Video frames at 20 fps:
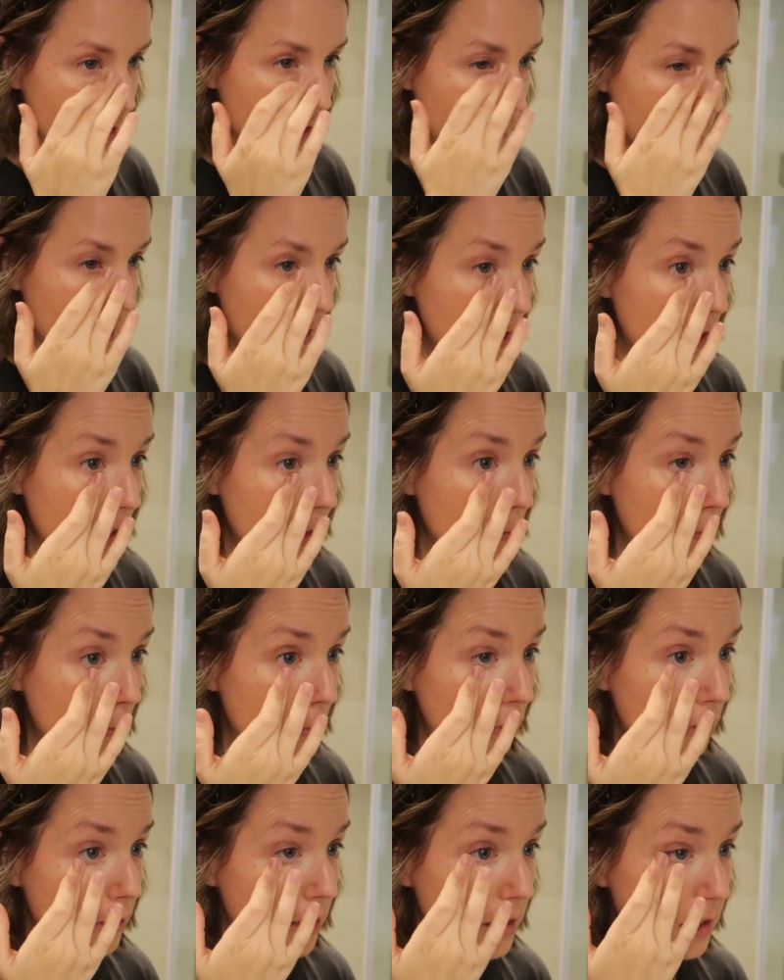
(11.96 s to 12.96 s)
To keep
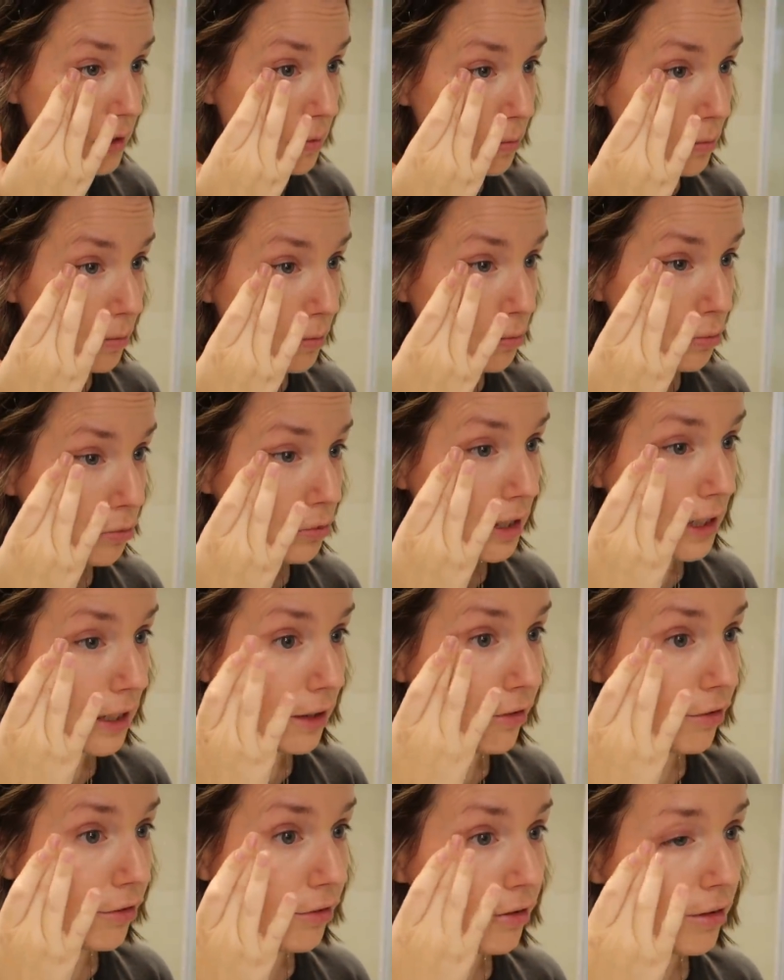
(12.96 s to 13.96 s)
this
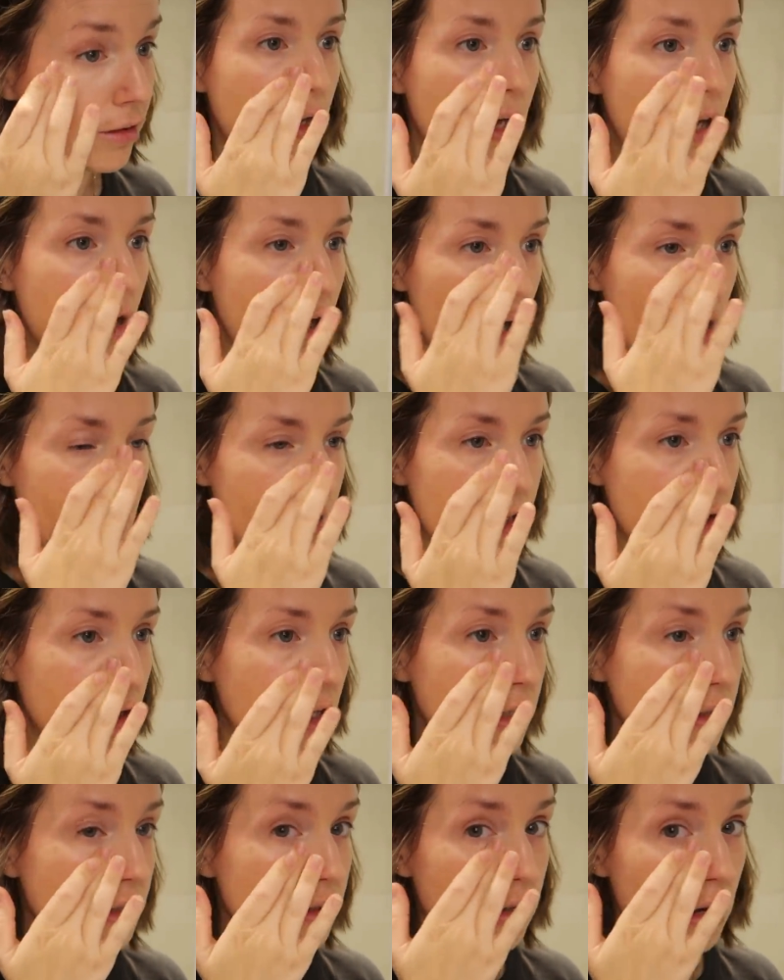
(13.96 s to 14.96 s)
brief, I think
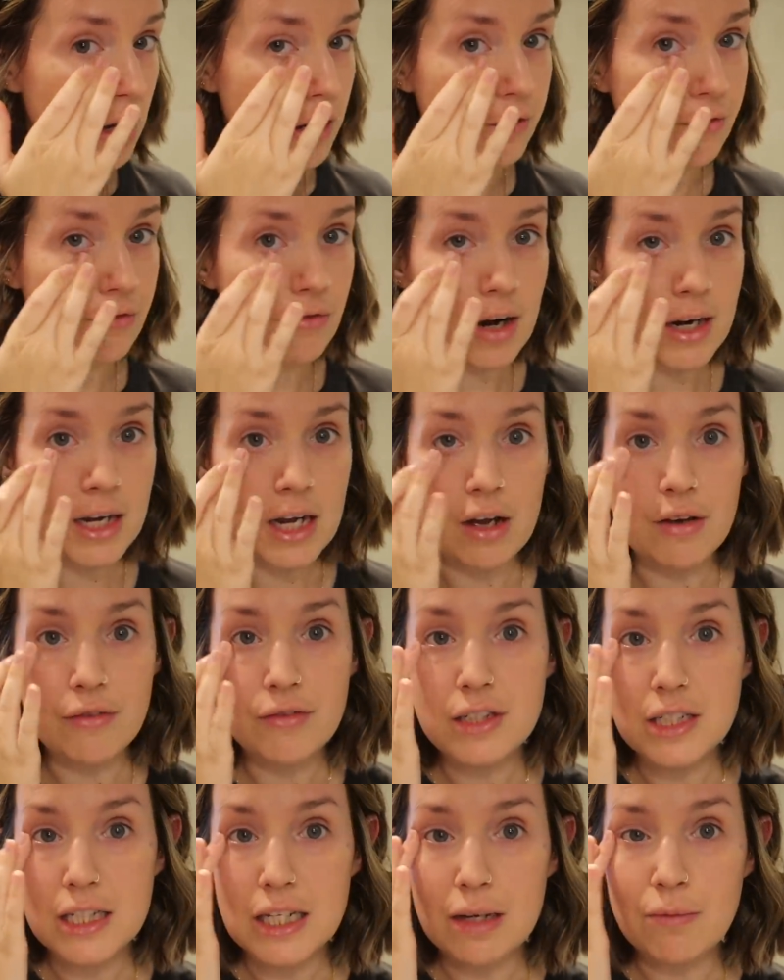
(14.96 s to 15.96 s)
I just kind of ran out
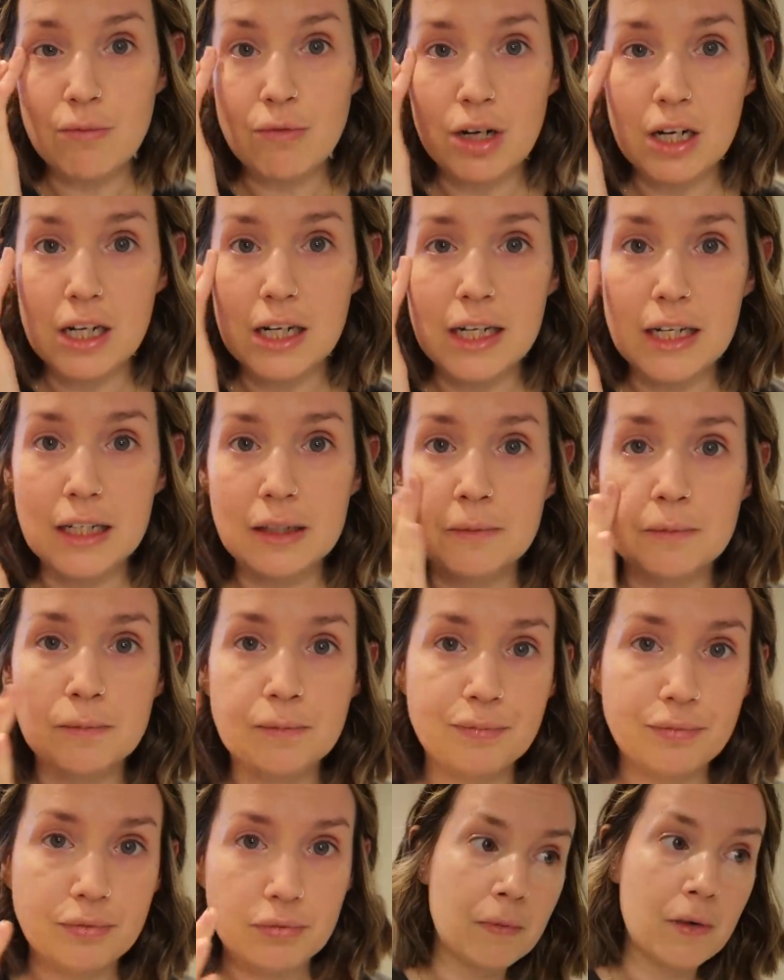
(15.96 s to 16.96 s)
of steam really.
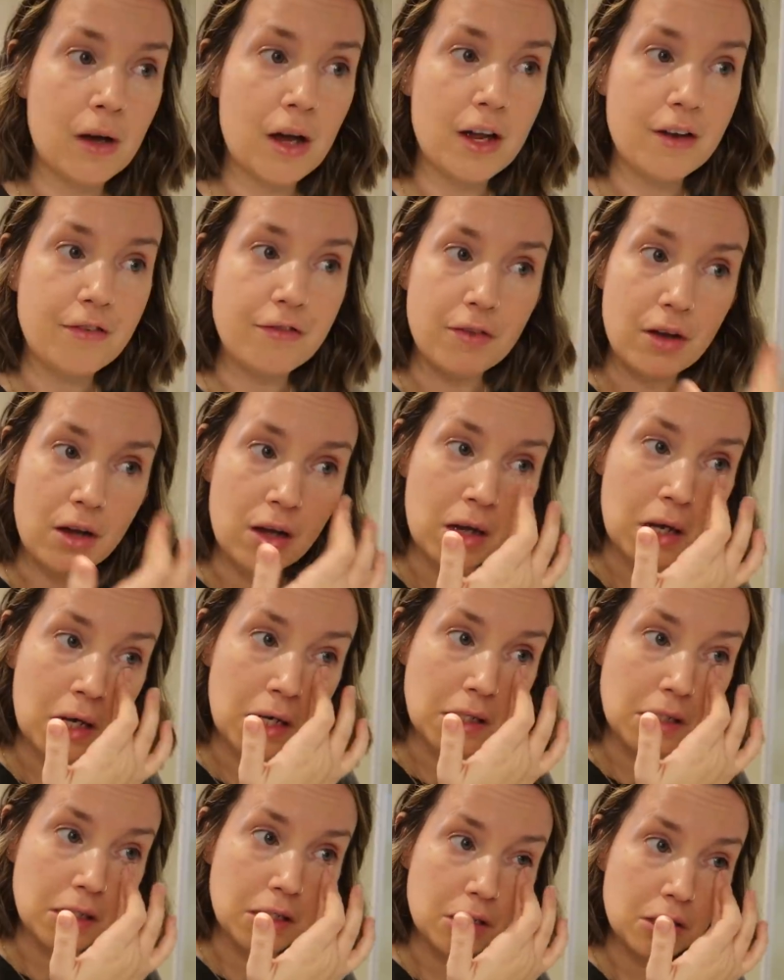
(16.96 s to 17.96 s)
I
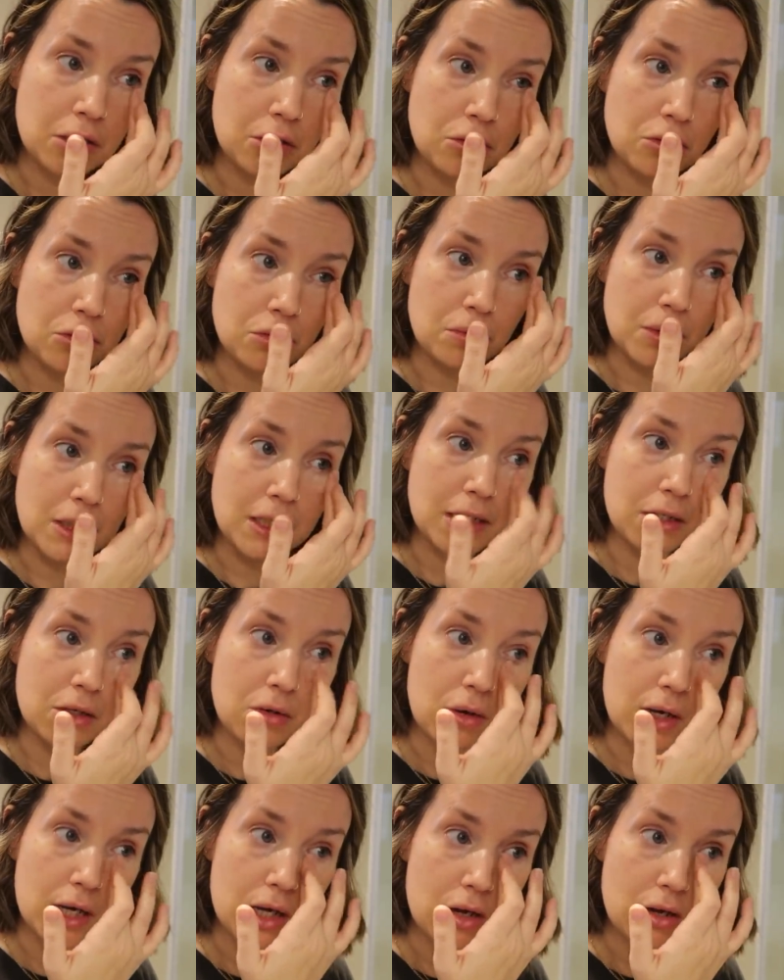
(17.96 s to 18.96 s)
find social media
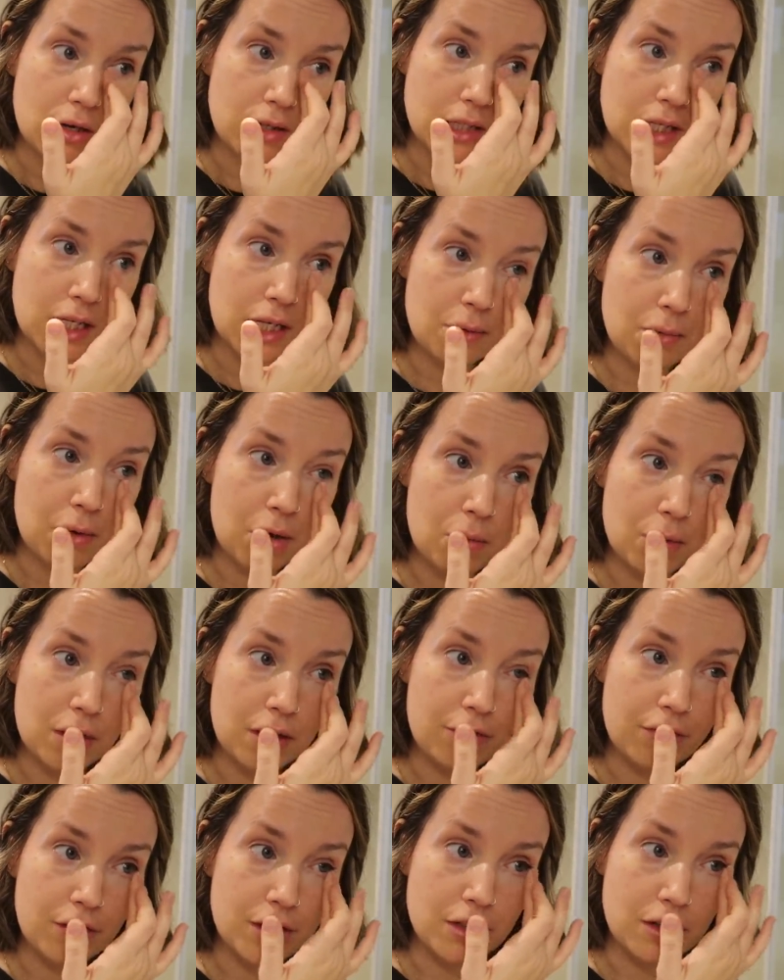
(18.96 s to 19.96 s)
quite hard to keep up with
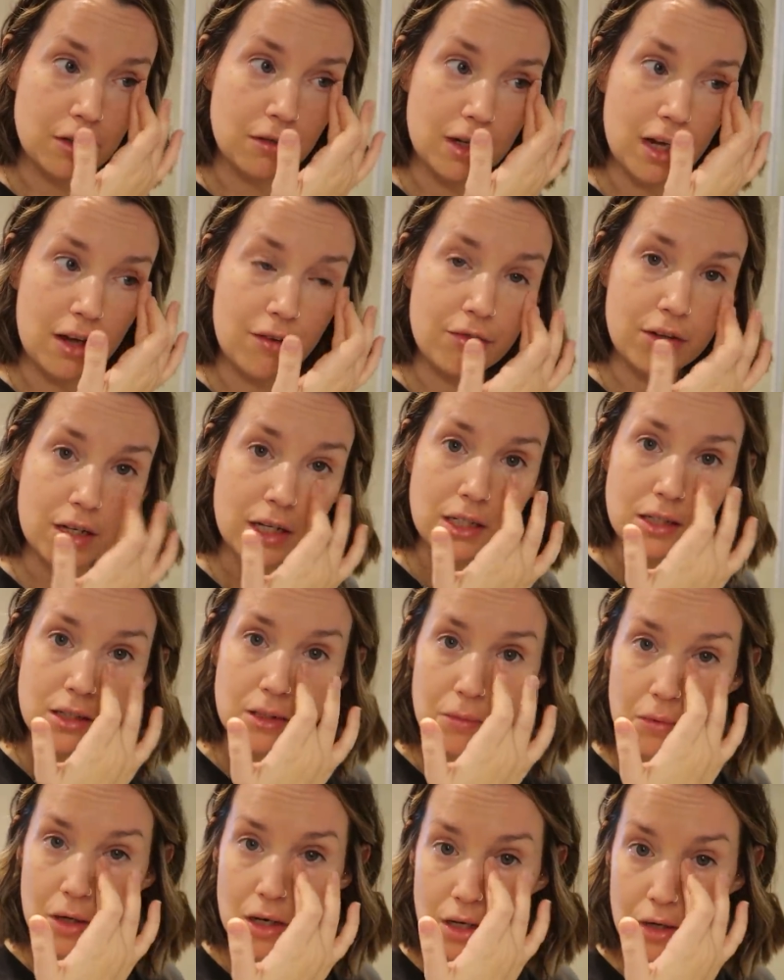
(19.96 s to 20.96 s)
if I don't have like
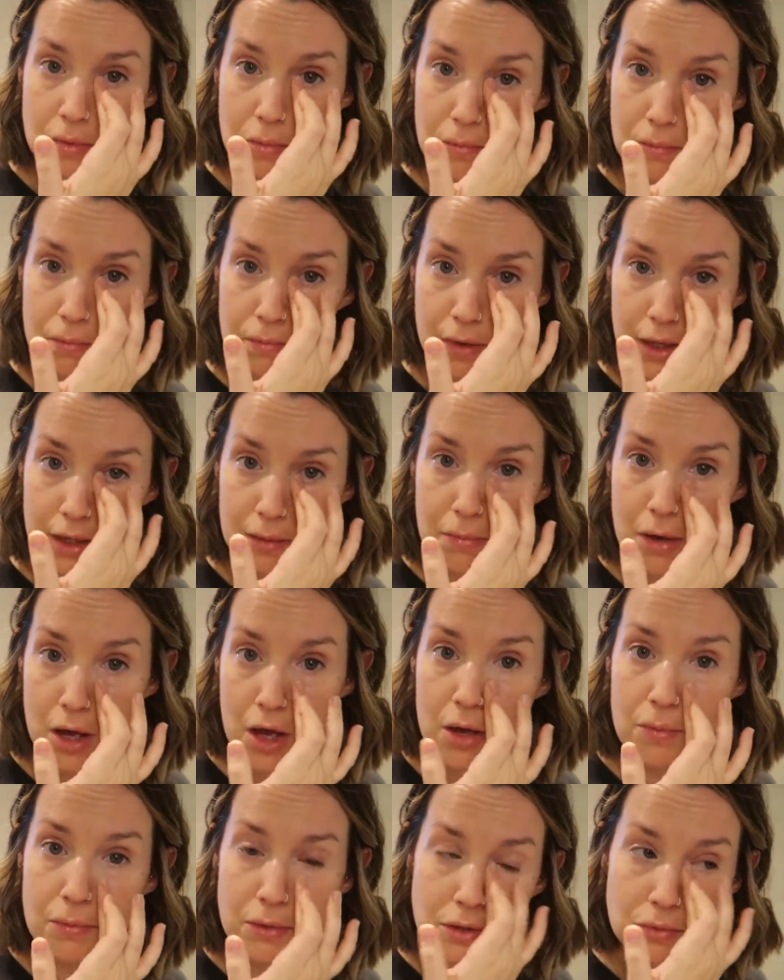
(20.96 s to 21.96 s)
some kind of like
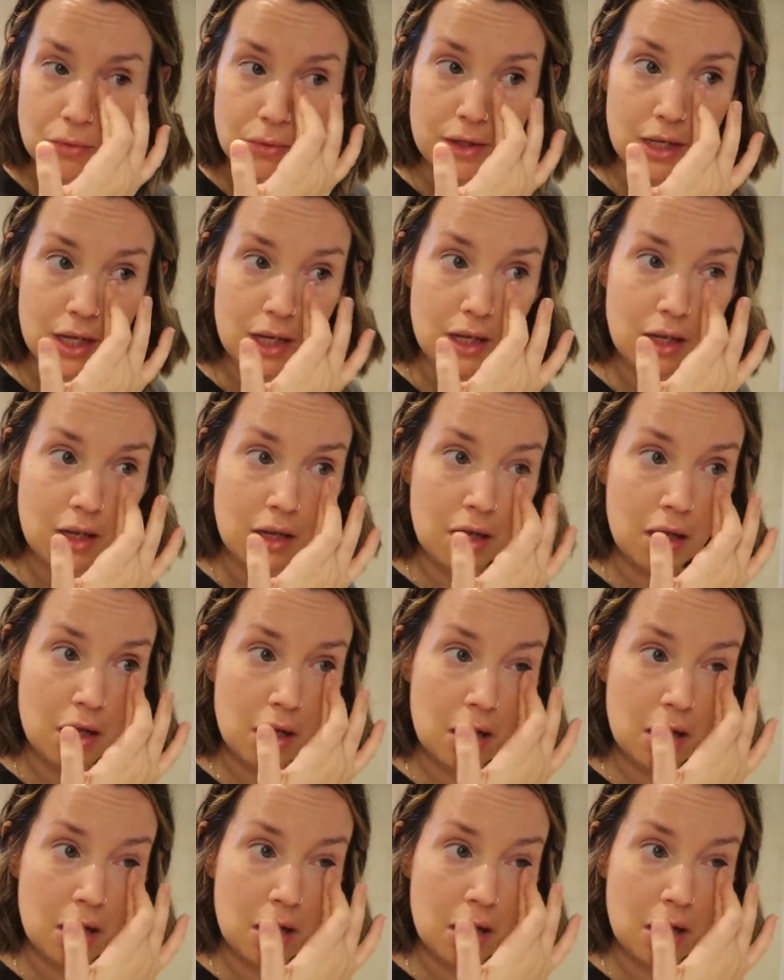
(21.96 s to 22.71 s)
purpose with it.